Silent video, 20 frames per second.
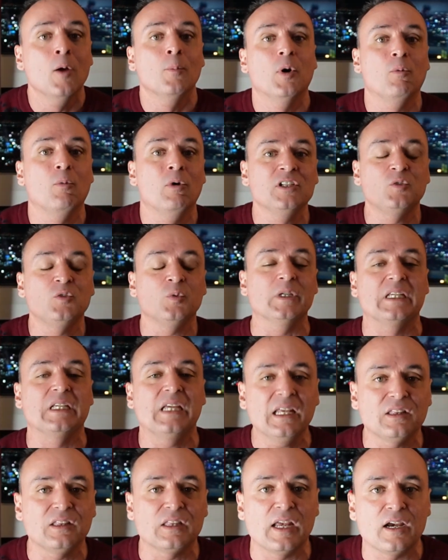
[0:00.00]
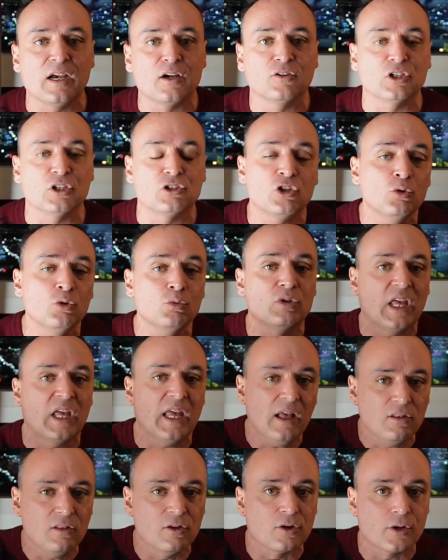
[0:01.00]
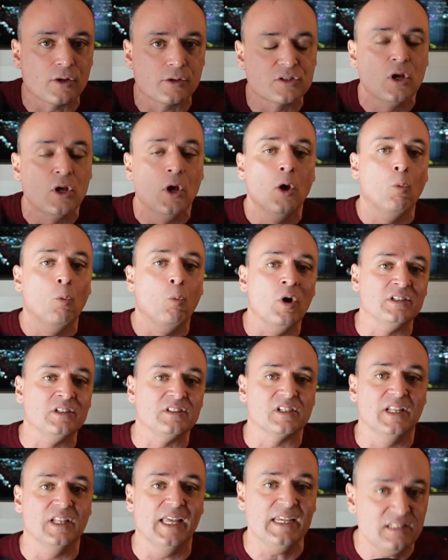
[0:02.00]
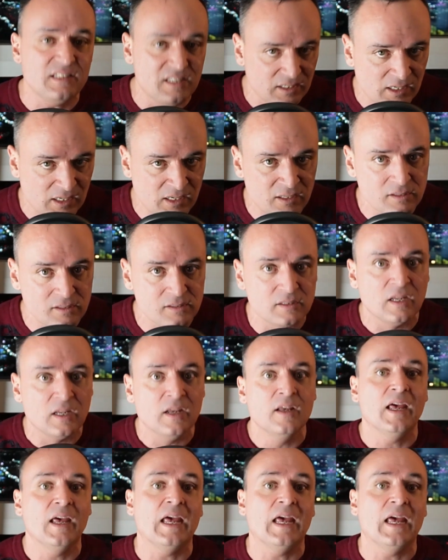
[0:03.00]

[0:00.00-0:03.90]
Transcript: But once we get there, the 2 killers, one's laziness,